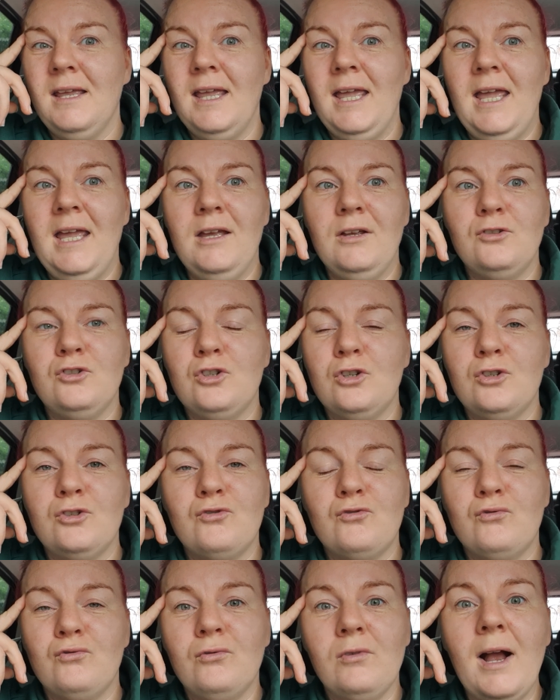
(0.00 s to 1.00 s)
it had
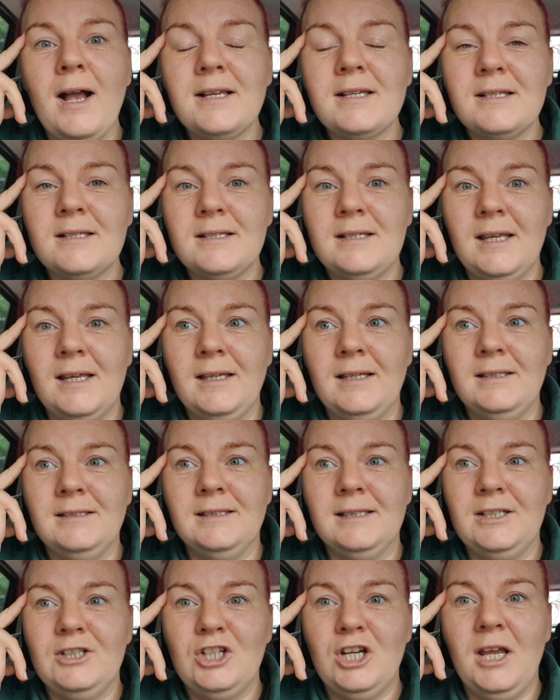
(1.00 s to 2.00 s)
just
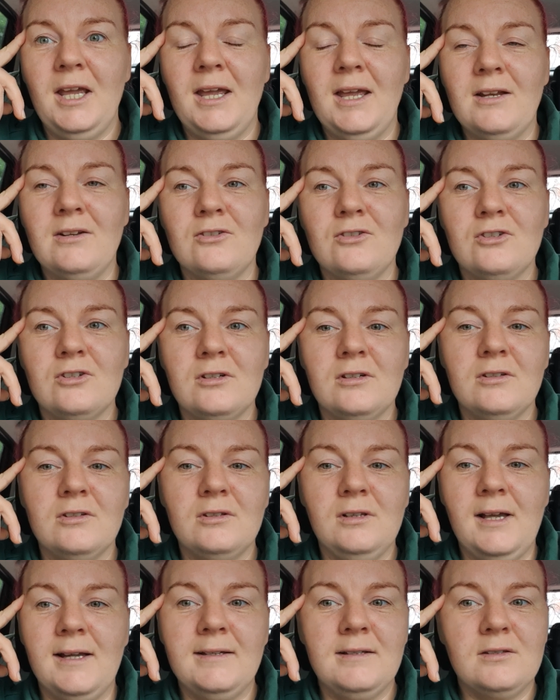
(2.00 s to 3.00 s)
drastically changed,
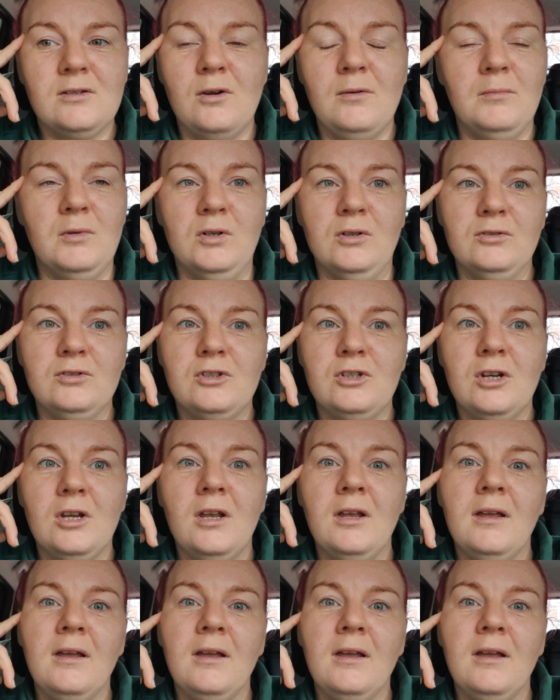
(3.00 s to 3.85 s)
like so much.